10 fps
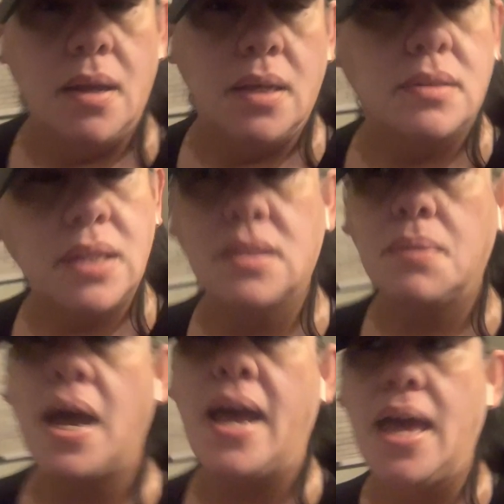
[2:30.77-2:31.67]
since
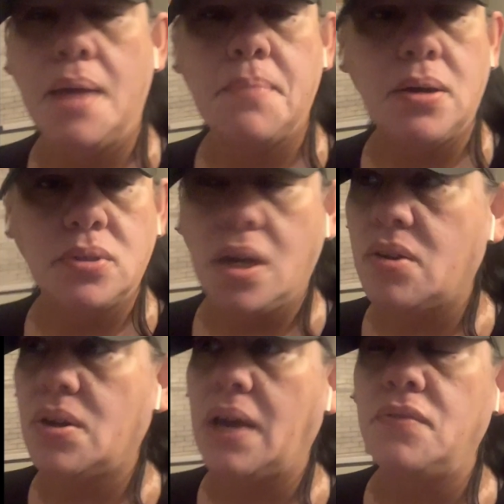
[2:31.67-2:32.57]
I had my own
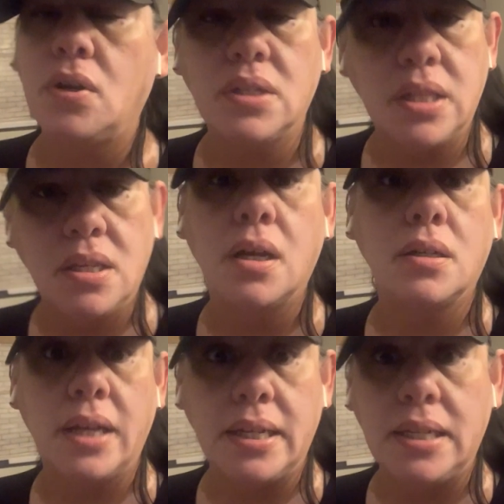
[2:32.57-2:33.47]
daughter, I've noticed
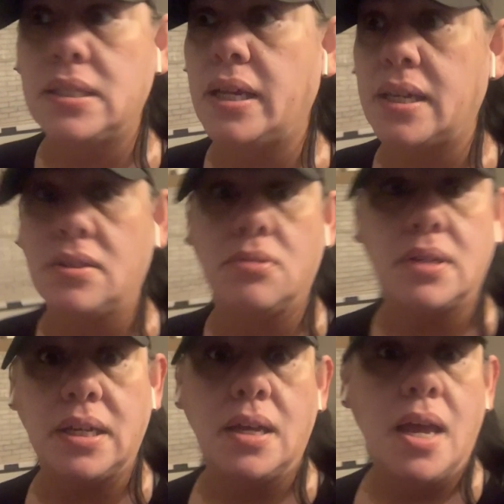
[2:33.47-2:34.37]
young ladies like in their,